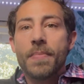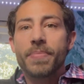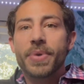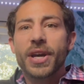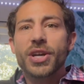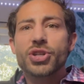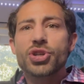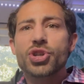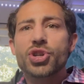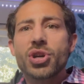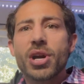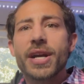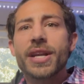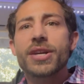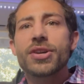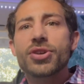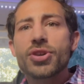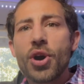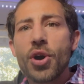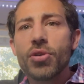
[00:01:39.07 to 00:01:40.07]
because you're trying to
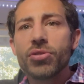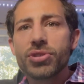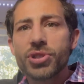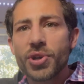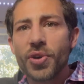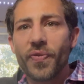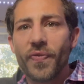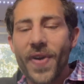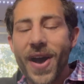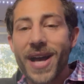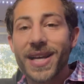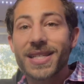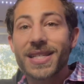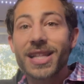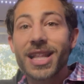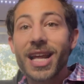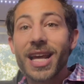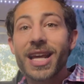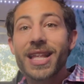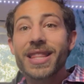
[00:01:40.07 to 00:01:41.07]
go too fast,
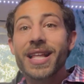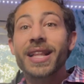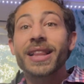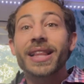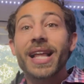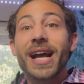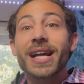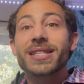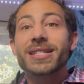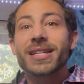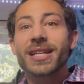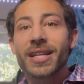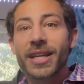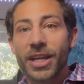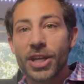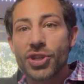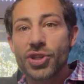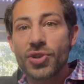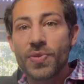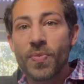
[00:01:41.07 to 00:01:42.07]
thinking that that's going to
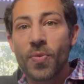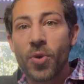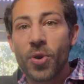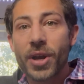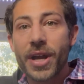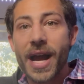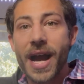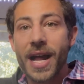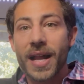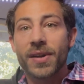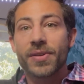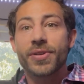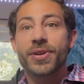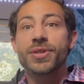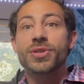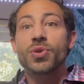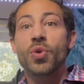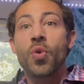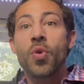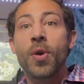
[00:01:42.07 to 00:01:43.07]
get you more
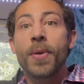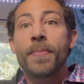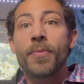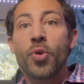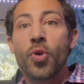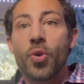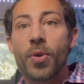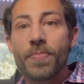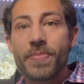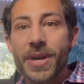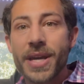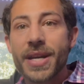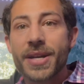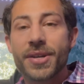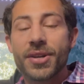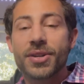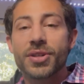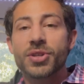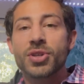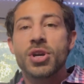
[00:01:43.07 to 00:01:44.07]
calories or more
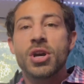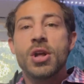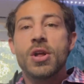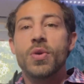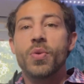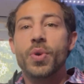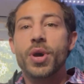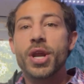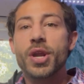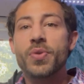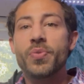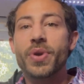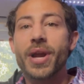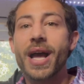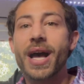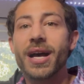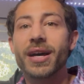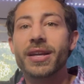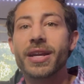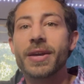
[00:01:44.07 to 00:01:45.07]
meters, when in
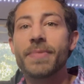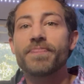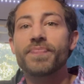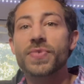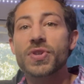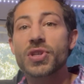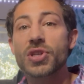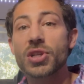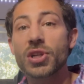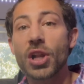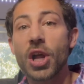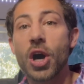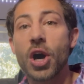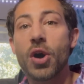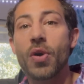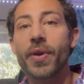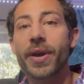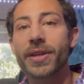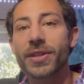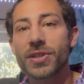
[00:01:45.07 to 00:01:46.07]
reality,
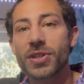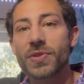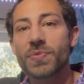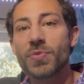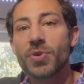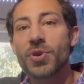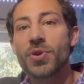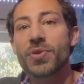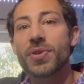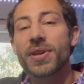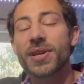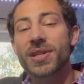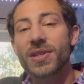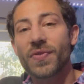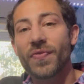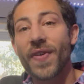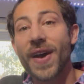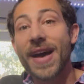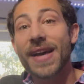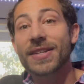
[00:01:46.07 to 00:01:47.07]
slow and smooth is
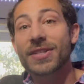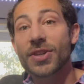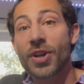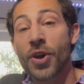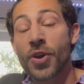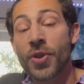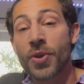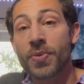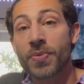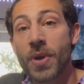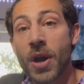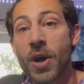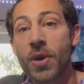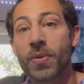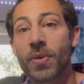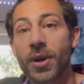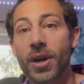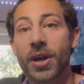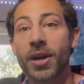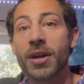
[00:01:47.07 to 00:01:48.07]
fast on the
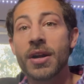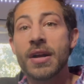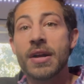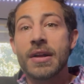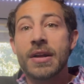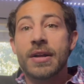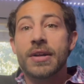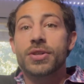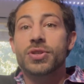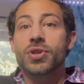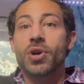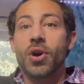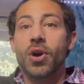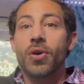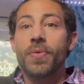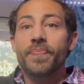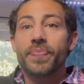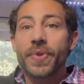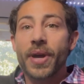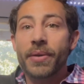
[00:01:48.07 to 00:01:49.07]
rower.
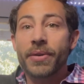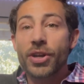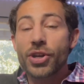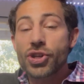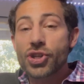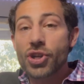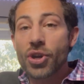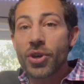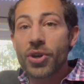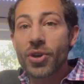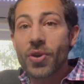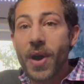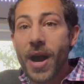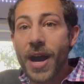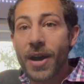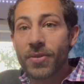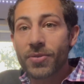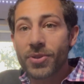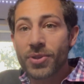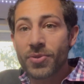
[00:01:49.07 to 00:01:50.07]
So I'm going to show you
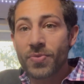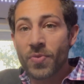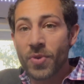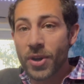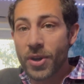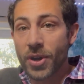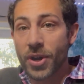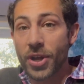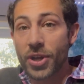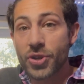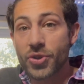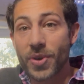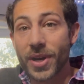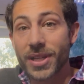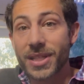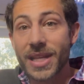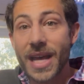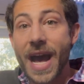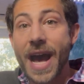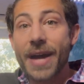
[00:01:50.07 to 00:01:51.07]
how we're going to
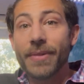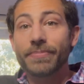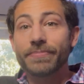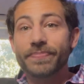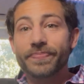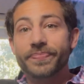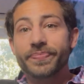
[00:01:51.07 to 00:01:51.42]
address that.